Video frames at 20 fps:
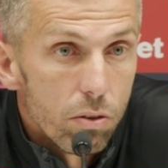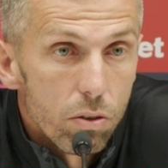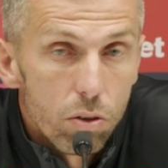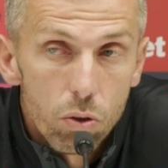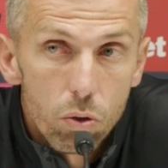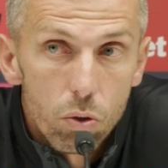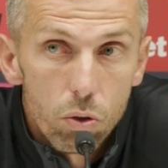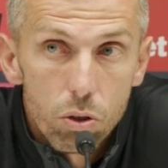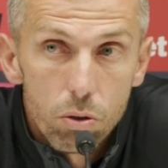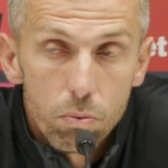
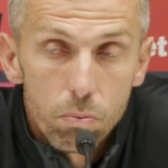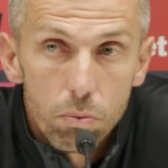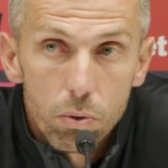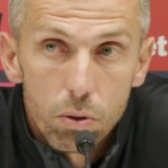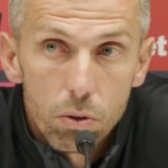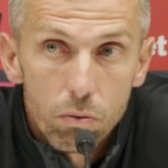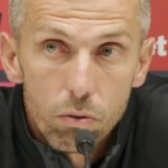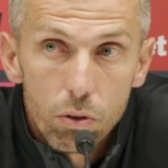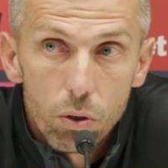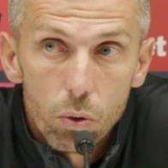Scored some
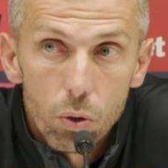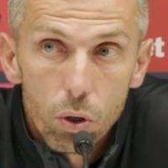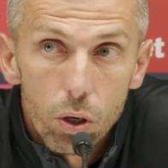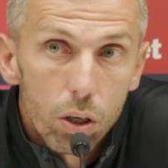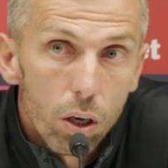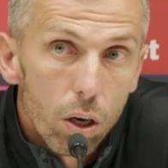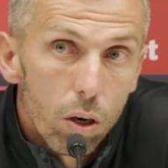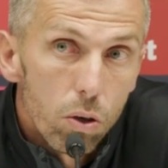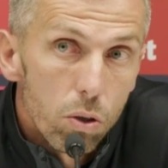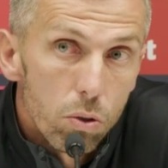real good
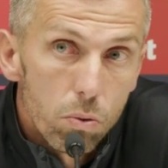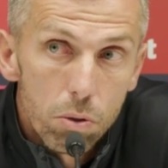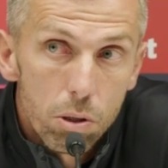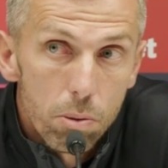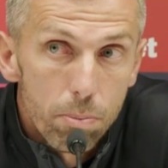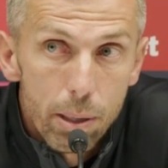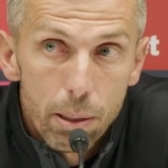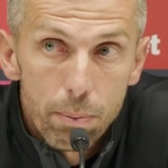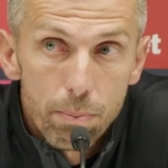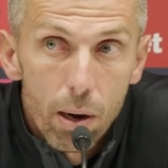goals. Was
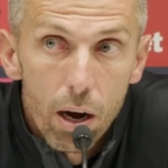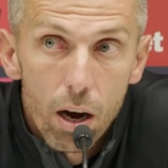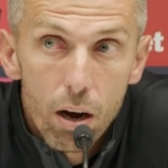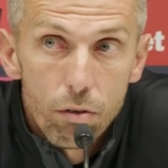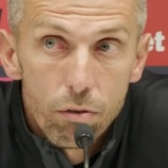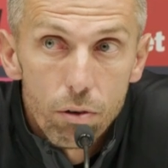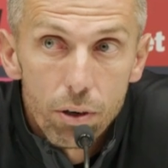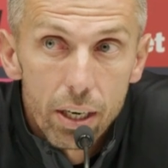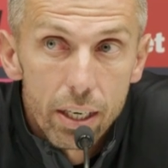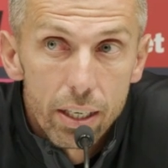a big part
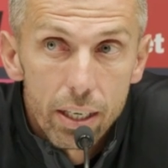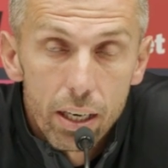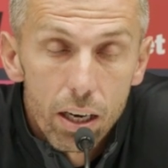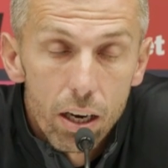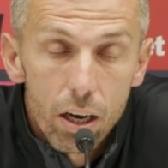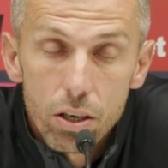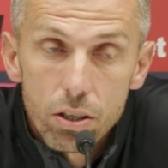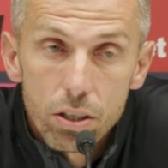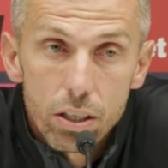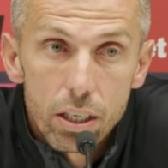of what they did
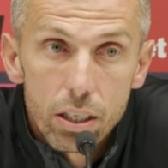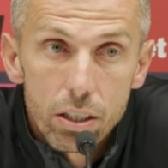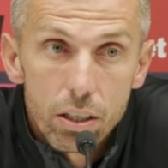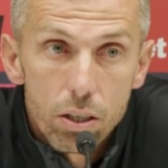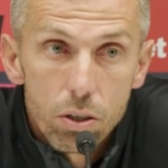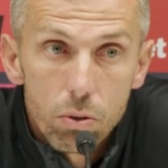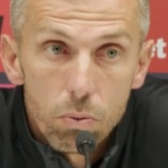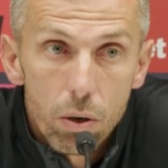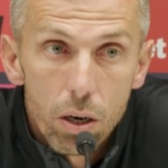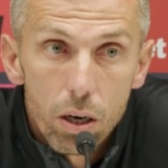last
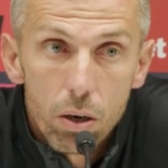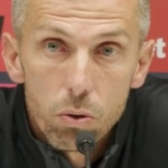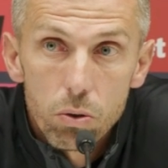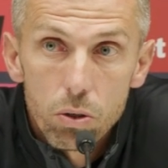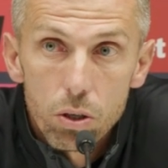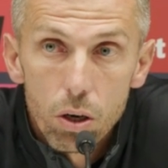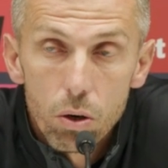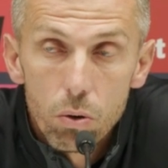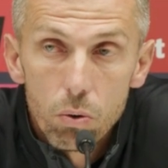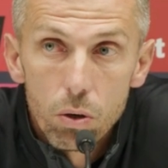season as well.
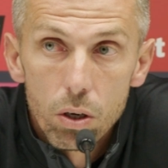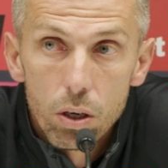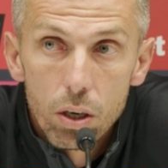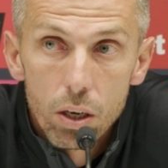So